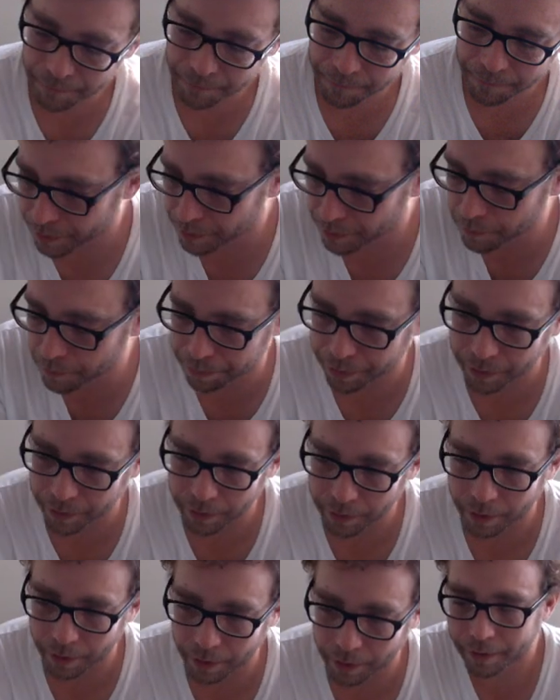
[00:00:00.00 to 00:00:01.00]
you
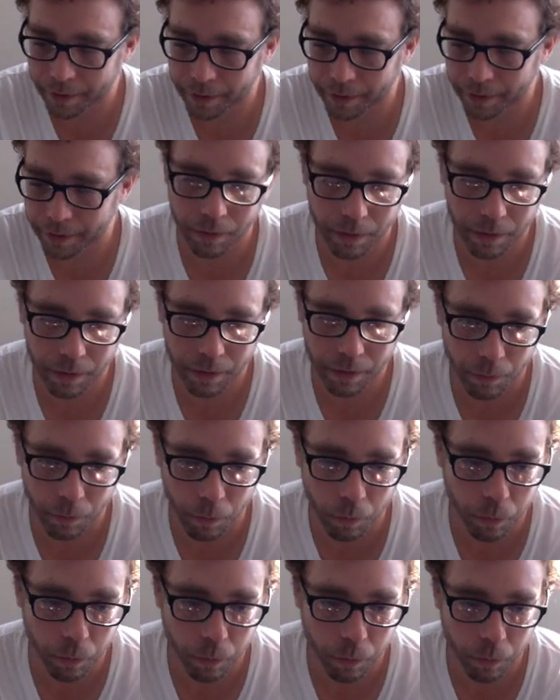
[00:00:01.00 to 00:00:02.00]
put on
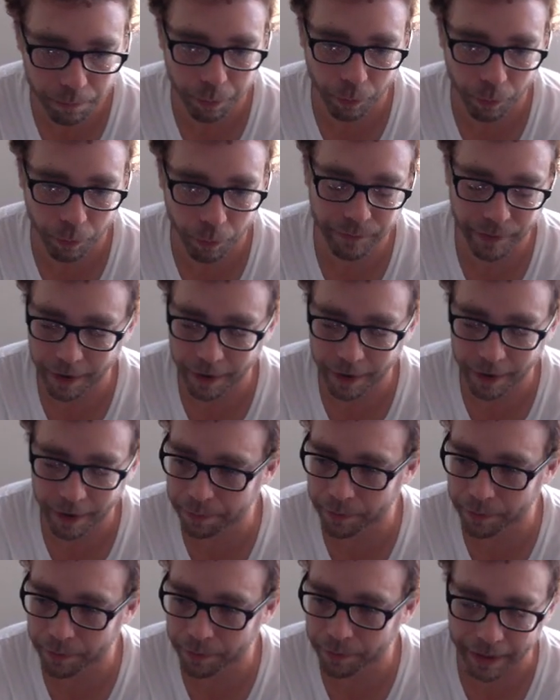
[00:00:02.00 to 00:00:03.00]
1.5
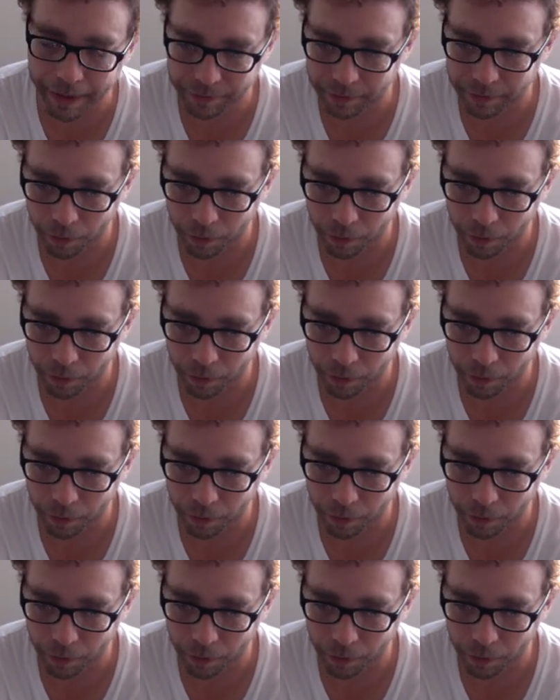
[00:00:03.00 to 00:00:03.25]
people on base.